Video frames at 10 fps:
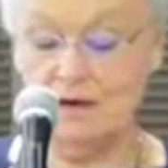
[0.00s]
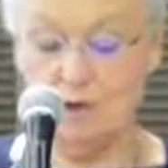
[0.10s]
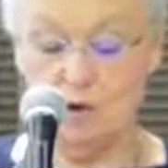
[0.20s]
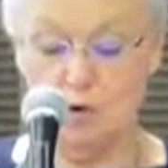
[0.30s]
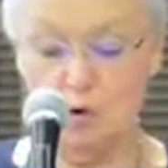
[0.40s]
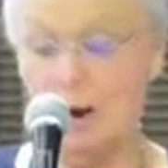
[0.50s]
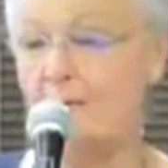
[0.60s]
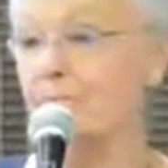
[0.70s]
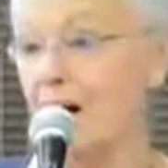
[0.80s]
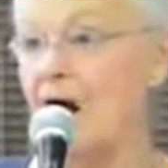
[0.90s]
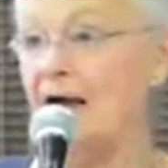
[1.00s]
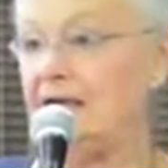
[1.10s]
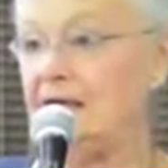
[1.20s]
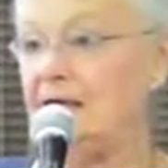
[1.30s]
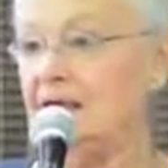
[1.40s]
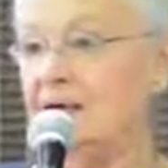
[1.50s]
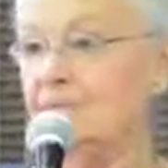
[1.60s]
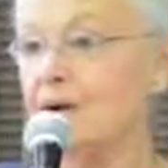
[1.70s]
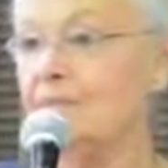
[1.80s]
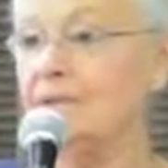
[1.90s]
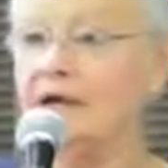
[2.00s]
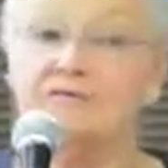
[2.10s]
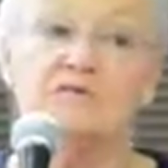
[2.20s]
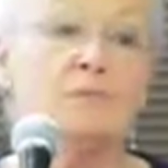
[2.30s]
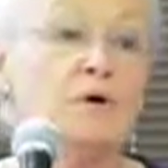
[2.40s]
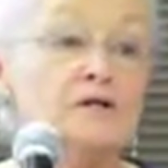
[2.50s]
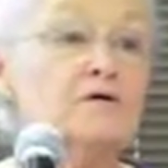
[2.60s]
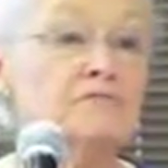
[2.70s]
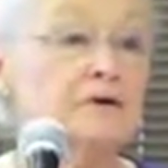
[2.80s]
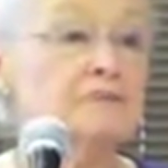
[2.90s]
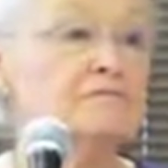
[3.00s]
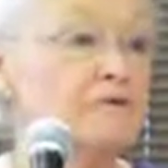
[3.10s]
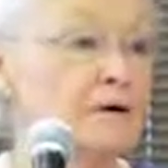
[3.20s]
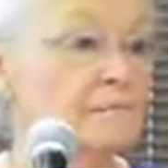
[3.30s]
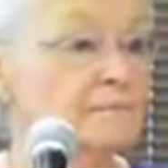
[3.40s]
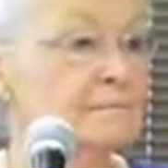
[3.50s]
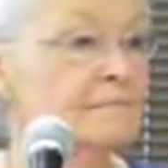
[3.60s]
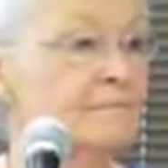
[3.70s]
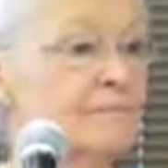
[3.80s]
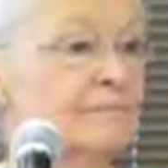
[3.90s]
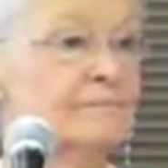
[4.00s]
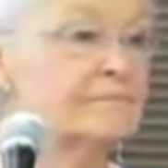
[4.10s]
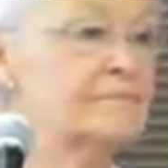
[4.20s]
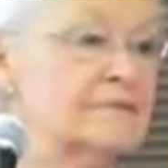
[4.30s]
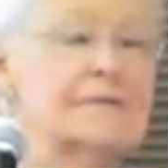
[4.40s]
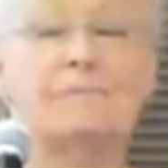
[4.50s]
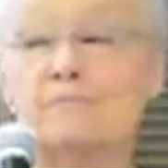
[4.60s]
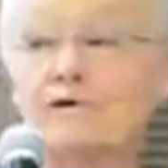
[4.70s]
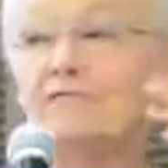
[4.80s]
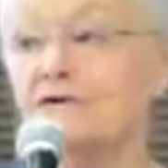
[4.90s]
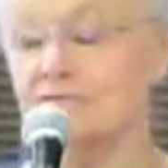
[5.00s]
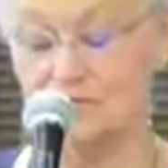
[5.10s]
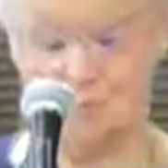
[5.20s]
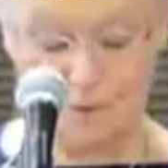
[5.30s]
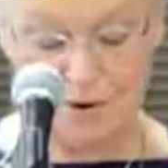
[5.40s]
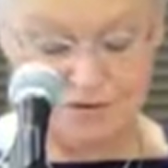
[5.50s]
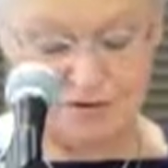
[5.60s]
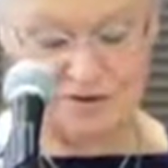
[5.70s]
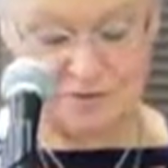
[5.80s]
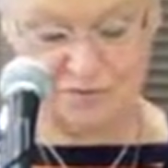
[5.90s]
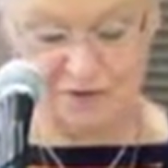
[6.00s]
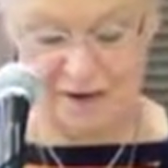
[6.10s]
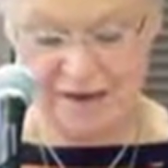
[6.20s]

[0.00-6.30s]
you embody by being somewhat different from your predecessors.